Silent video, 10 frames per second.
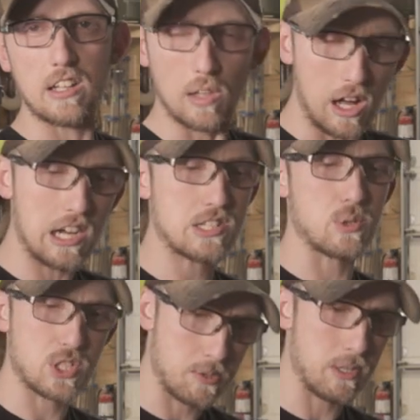gloss
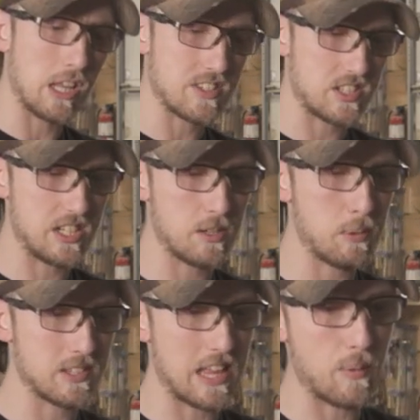or semi-gloss in here
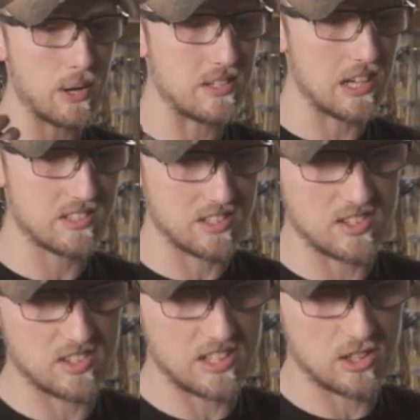because that way dust
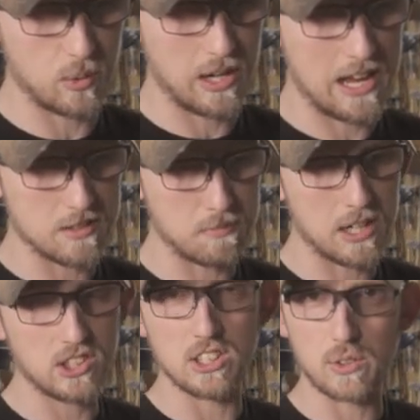doesn't stick to it as
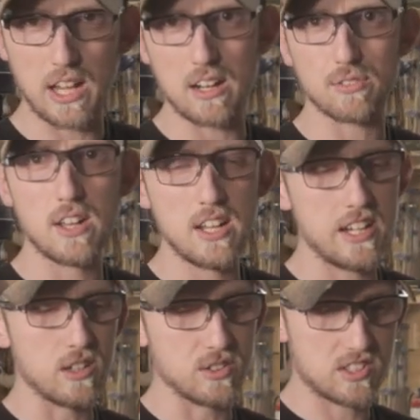much, you know, it kind of,
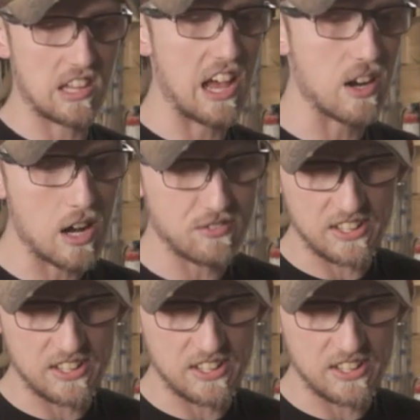it'll slide off